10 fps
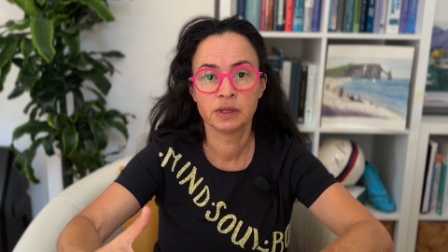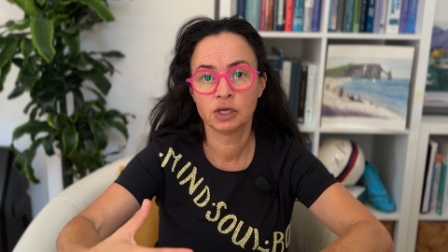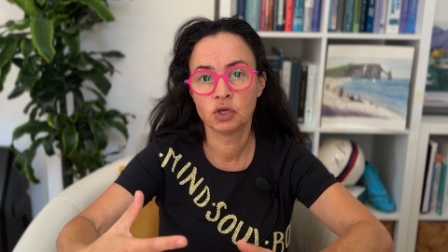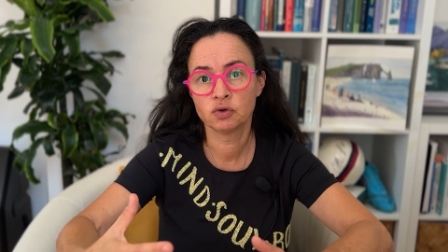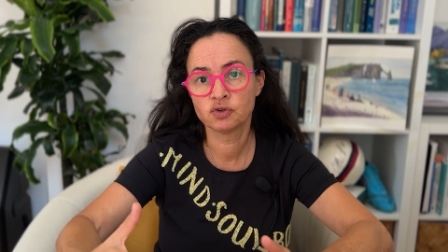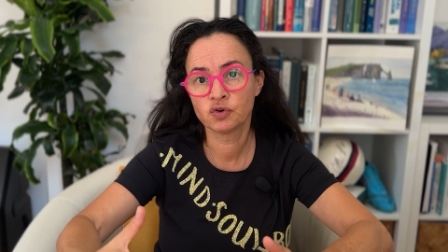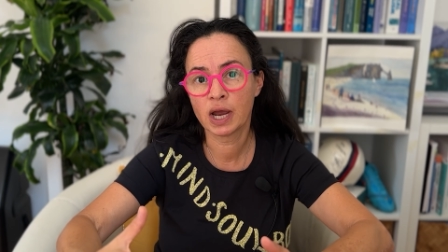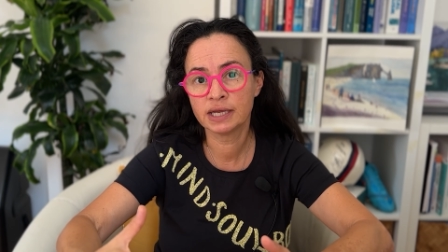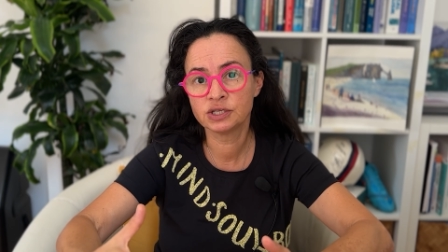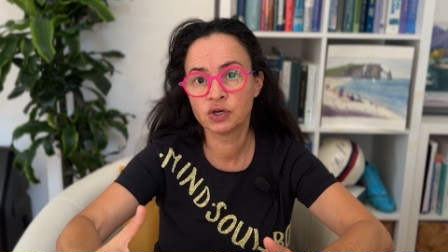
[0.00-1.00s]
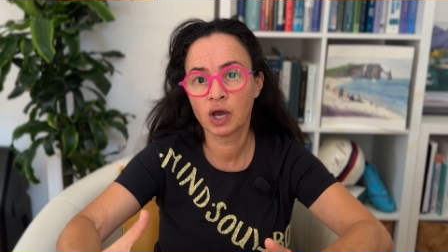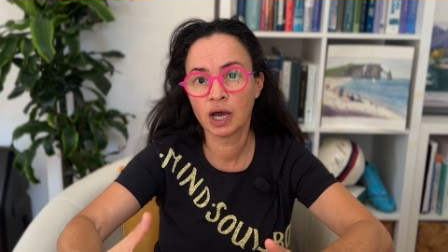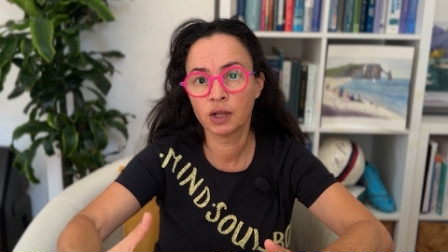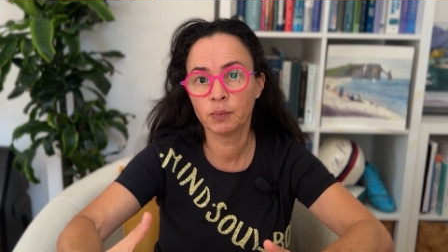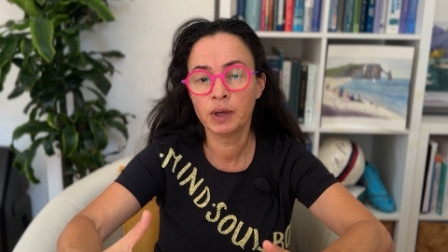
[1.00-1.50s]
that you're trying to
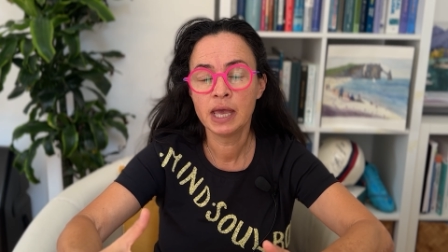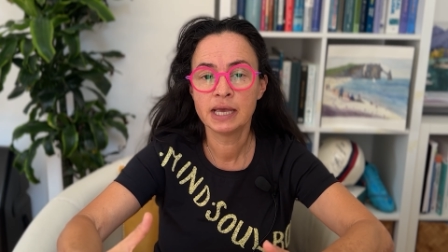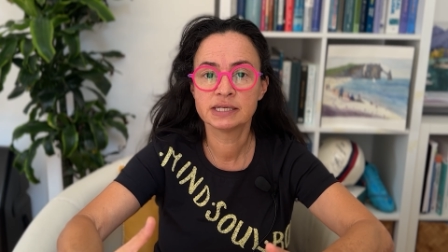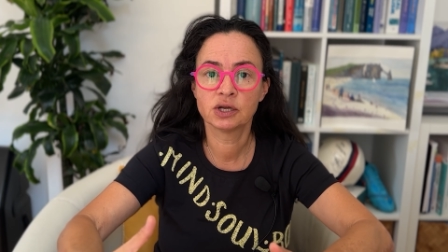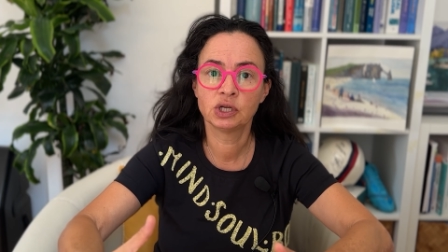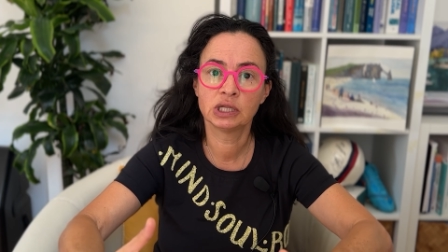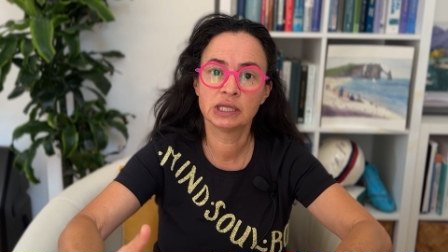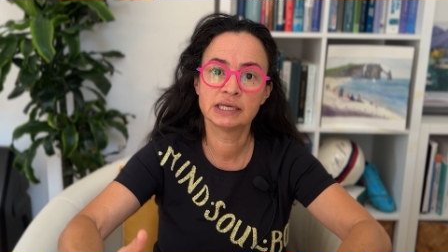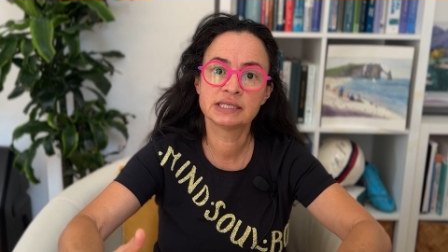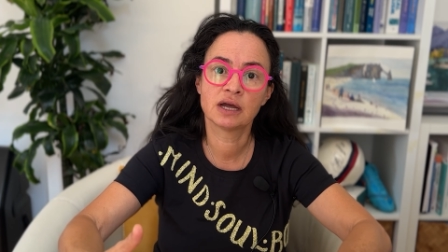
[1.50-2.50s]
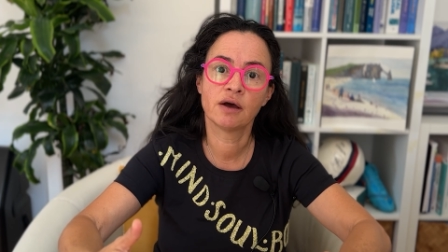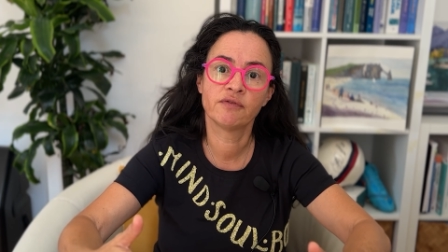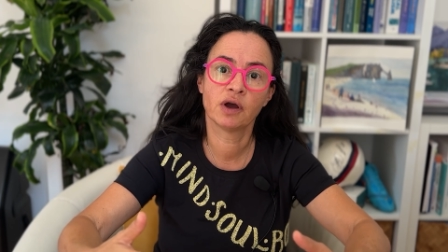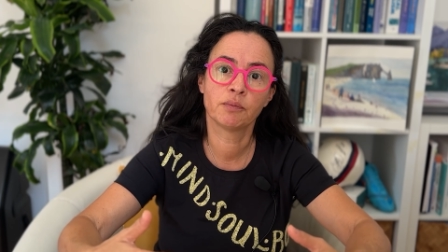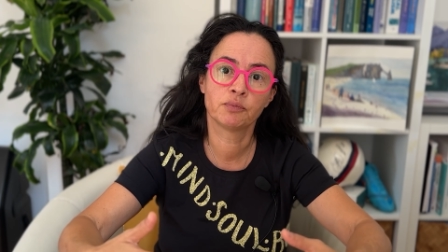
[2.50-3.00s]
help is on a list
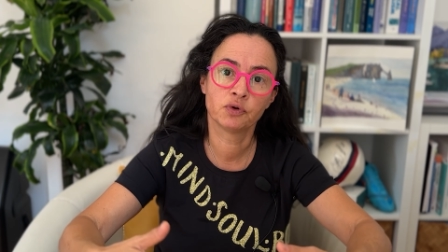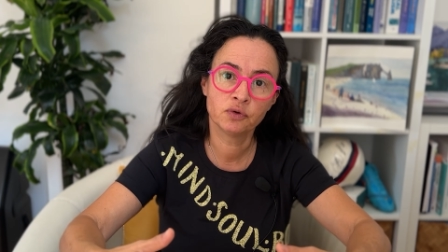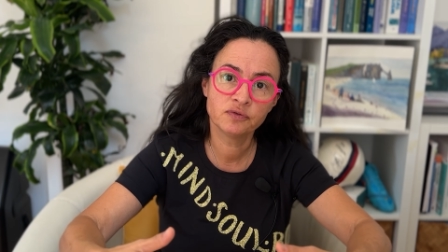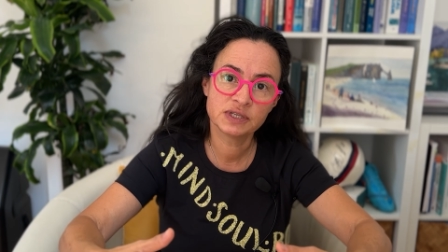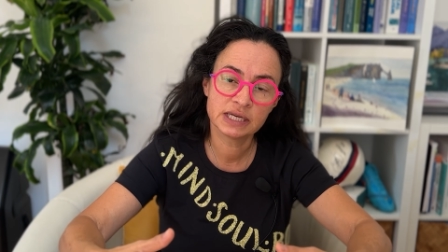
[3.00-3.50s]
of approved